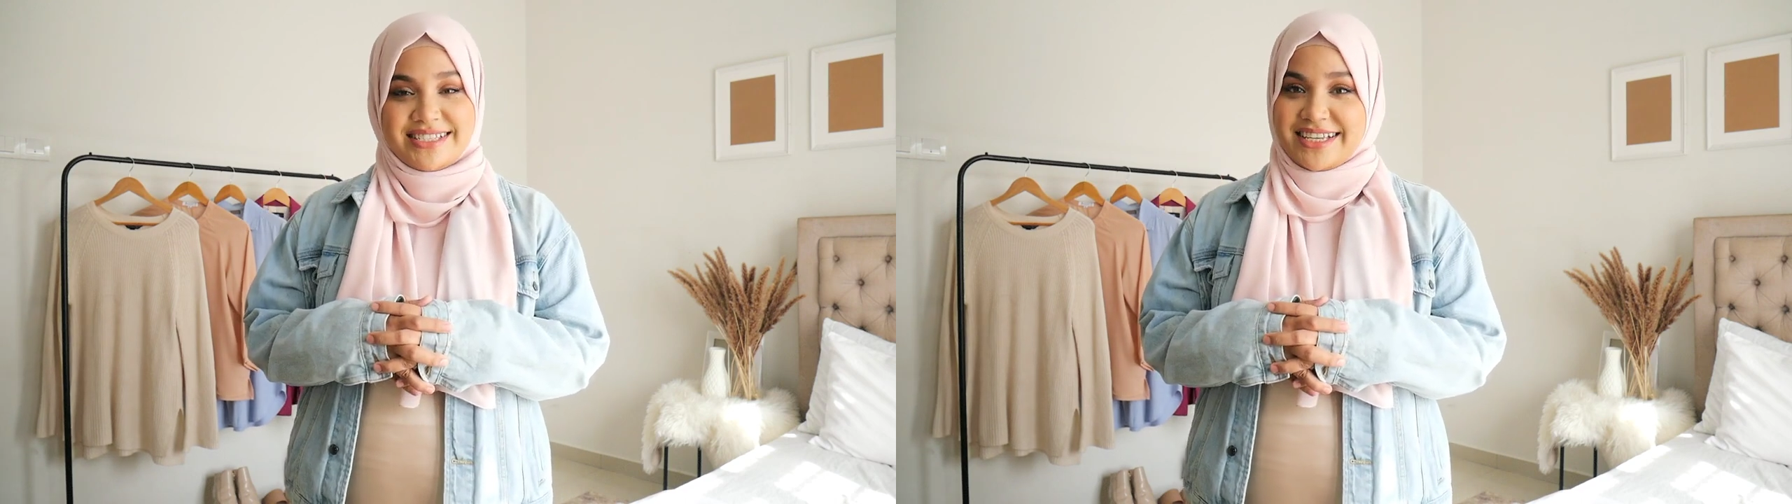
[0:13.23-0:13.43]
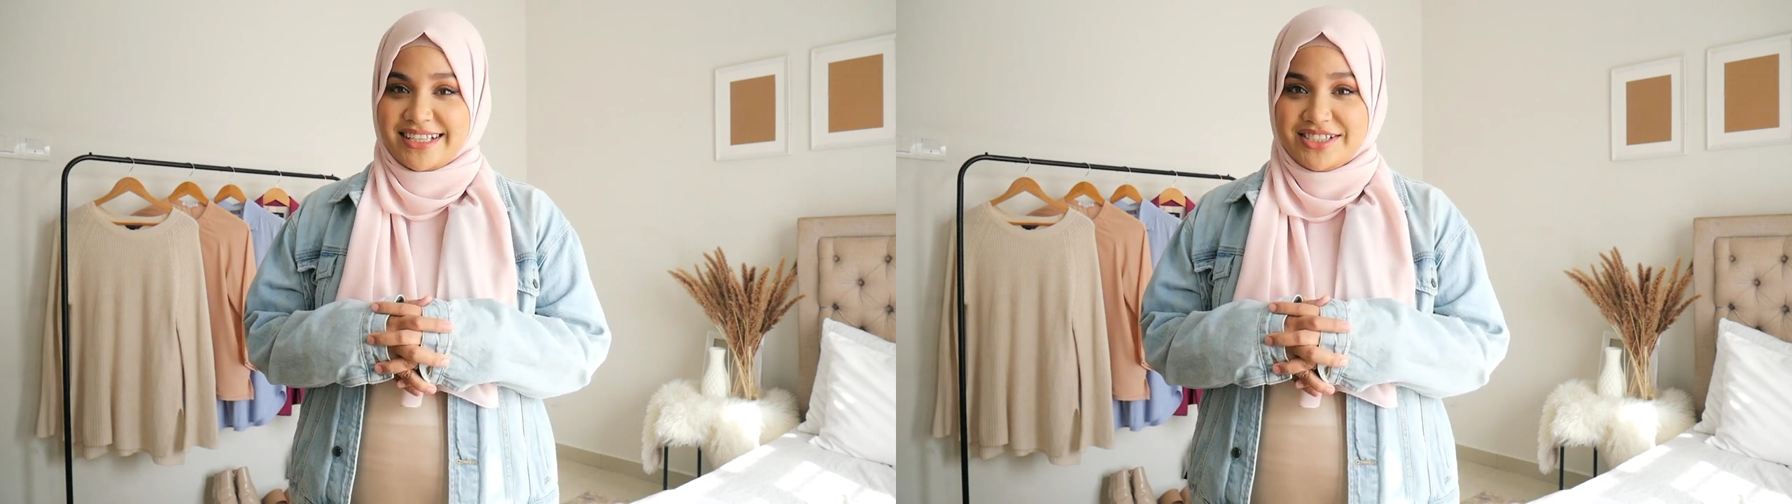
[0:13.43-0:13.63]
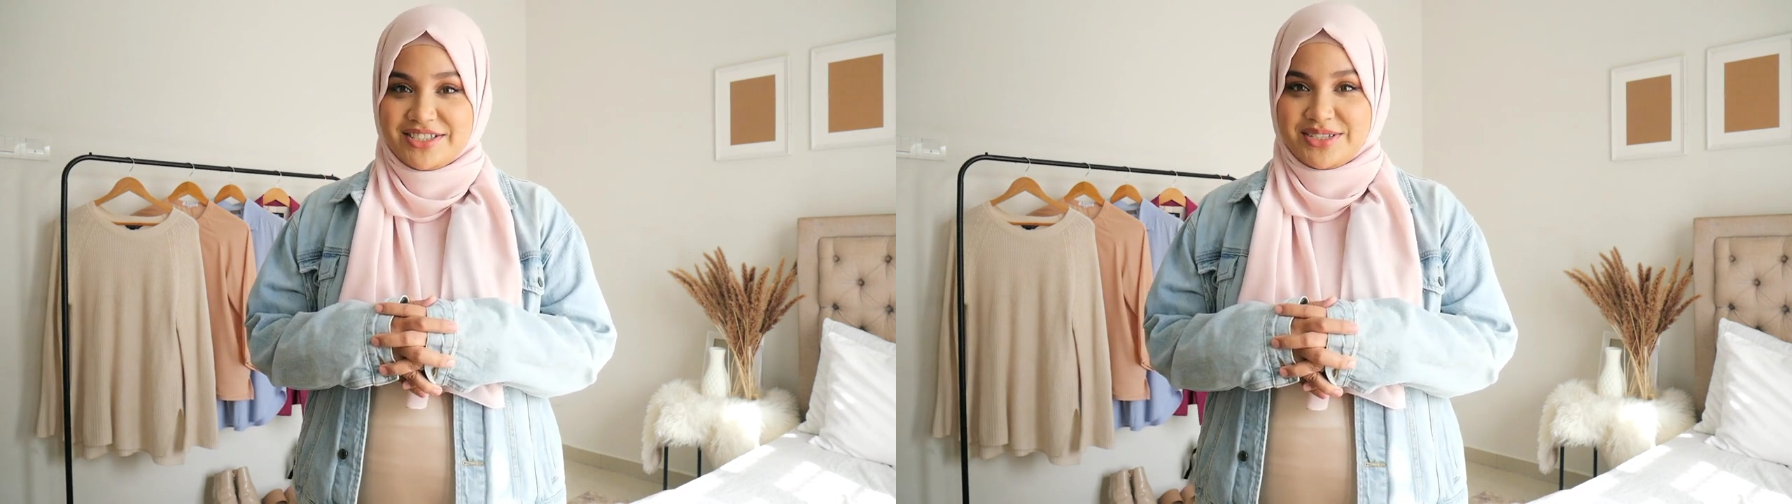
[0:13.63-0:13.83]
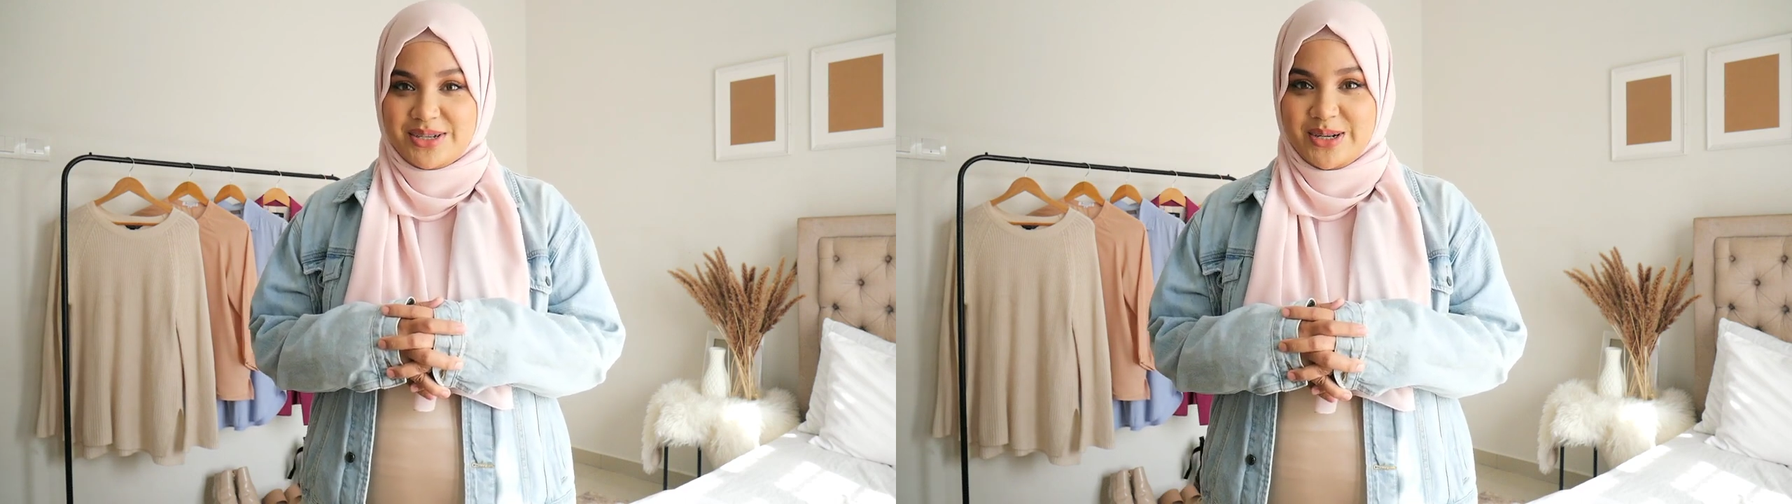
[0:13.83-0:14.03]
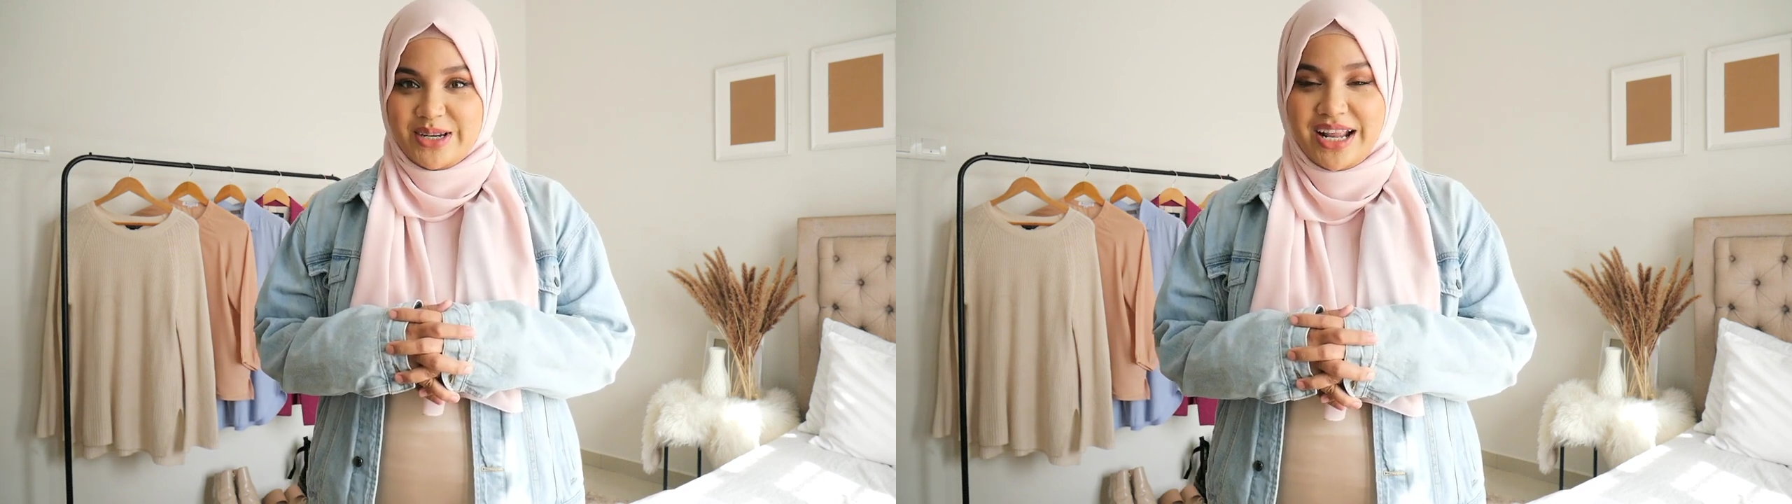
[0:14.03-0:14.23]
a satin
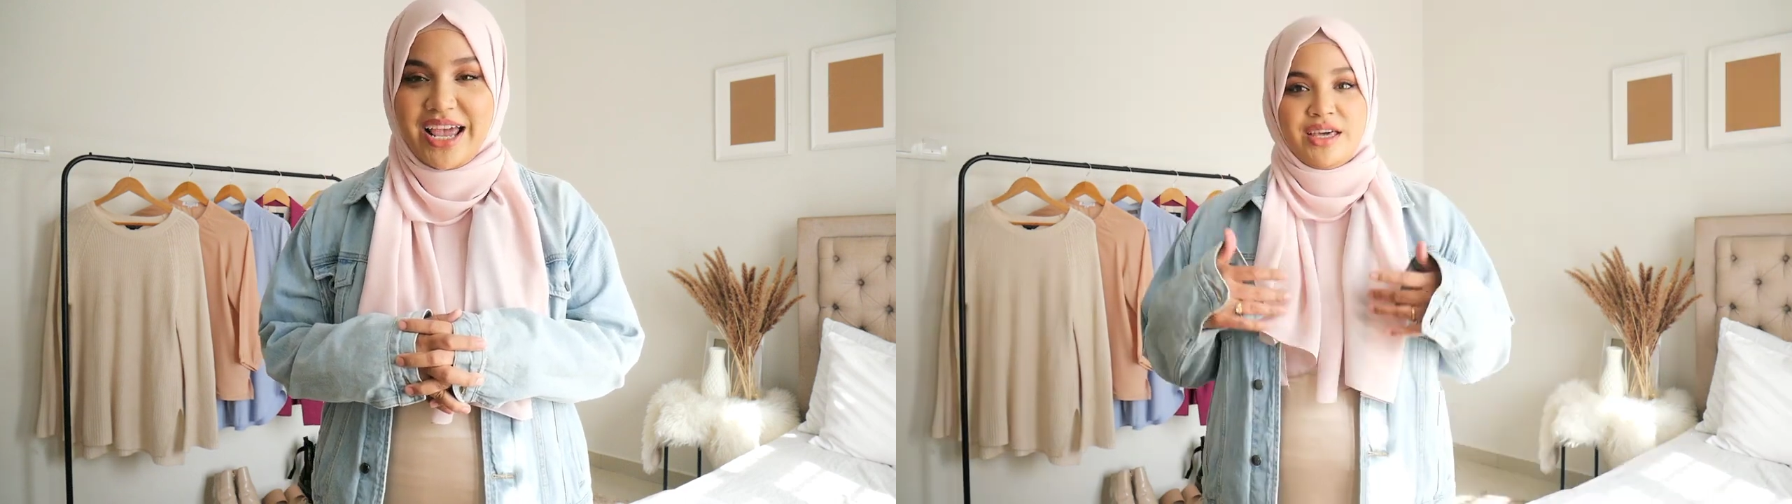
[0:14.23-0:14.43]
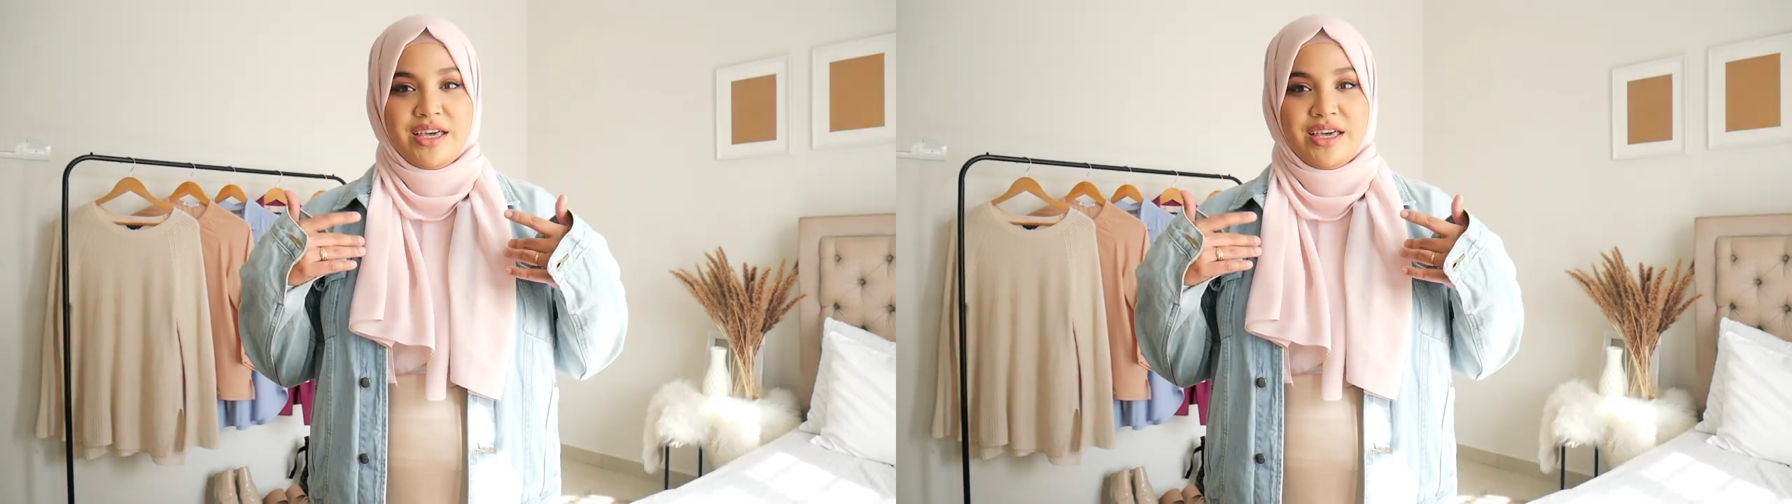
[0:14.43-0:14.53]
skirt.